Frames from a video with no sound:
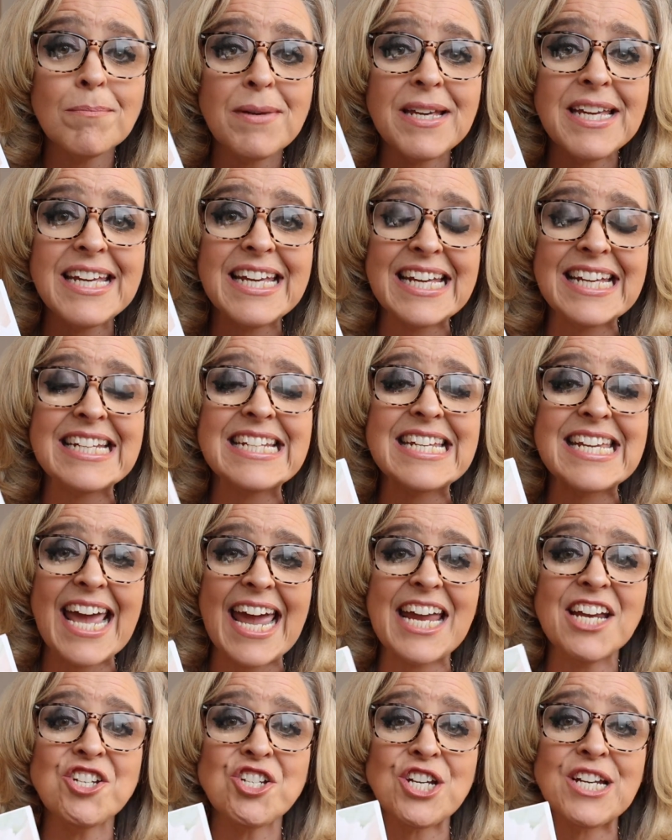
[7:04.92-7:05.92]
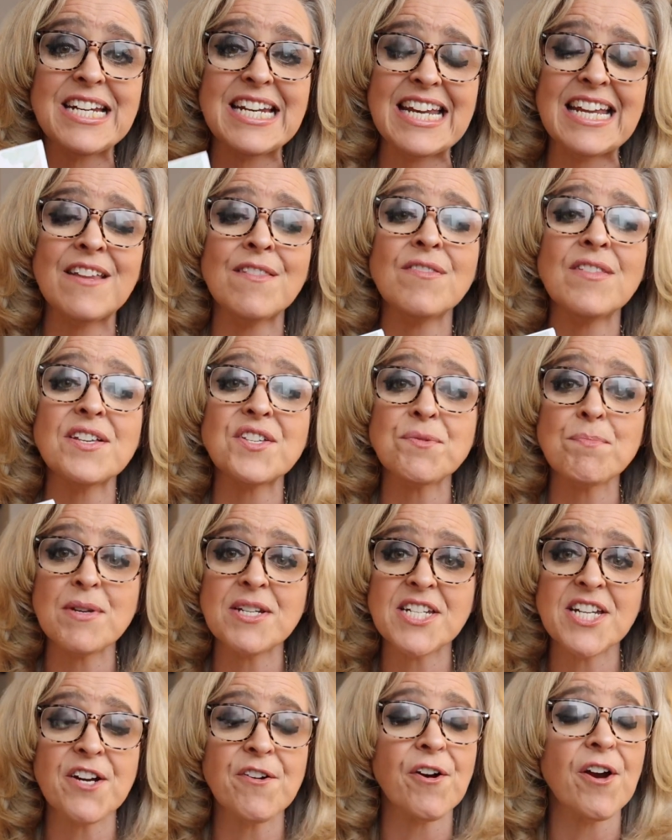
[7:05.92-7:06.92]
be engaging in this
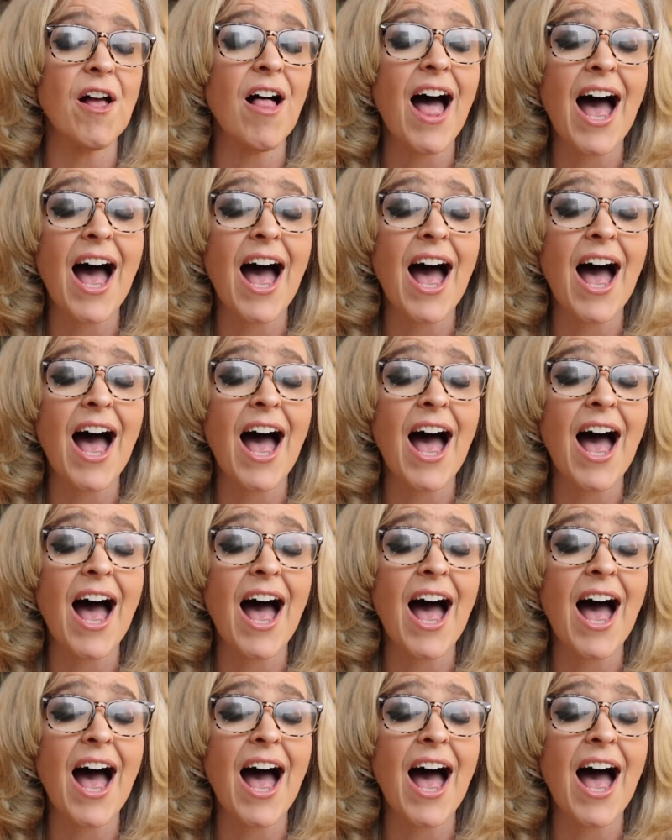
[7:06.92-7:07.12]
material.